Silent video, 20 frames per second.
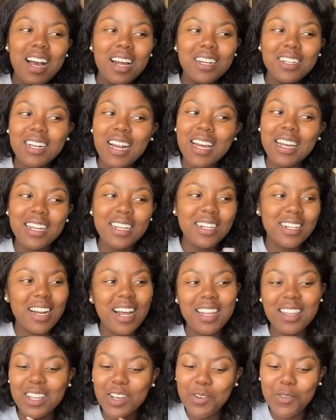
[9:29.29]
Like,
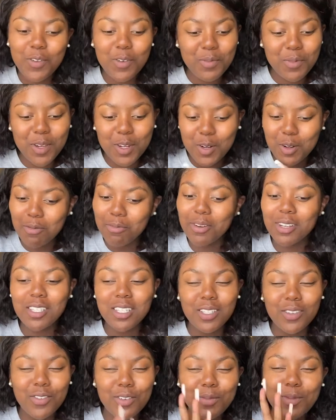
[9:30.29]
nothing for me, no
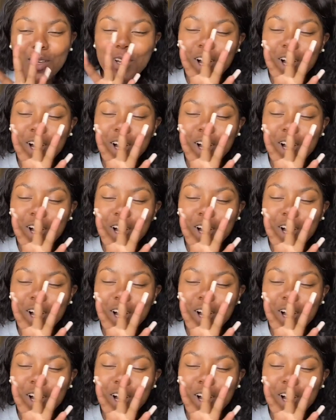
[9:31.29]
praises for me.